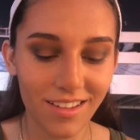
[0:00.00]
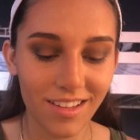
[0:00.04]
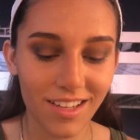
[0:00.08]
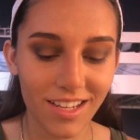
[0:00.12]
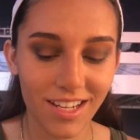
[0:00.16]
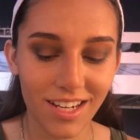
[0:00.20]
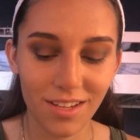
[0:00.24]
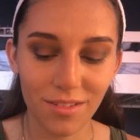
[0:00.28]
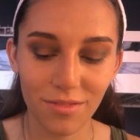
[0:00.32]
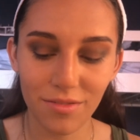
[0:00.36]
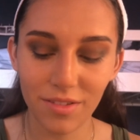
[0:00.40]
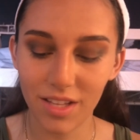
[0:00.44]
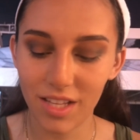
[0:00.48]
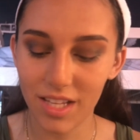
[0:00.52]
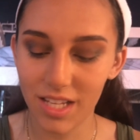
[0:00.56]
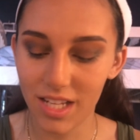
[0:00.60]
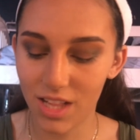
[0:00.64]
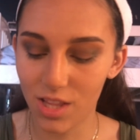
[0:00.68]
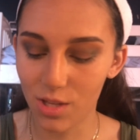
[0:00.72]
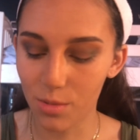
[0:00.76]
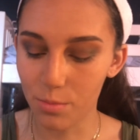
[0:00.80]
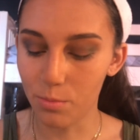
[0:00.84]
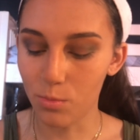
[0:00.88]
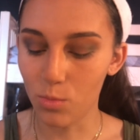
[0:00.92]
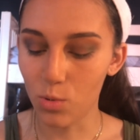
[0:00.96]
And I feel
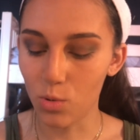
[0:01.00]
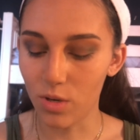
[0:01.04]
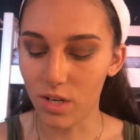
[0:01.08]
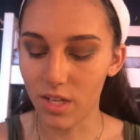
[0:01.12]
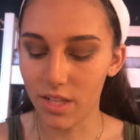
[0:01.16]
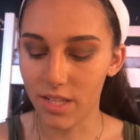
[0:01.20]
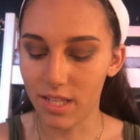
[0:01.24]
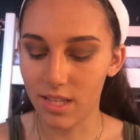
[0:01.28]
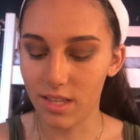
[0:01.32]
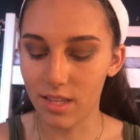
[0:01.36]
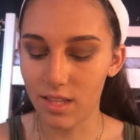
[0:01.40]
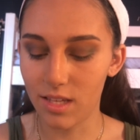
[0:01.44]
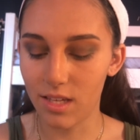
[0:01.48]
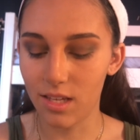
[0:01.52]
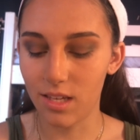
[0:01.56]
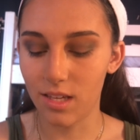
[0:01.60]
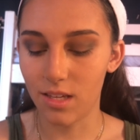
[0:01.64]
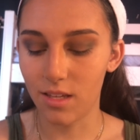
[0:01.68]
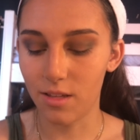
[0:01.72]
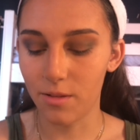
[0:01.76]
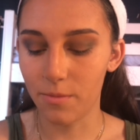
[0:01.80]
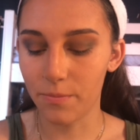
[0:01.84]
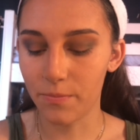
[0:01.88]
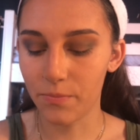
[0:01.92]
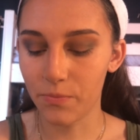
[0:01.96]
like the more that
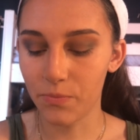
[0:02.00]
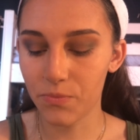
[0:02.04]
they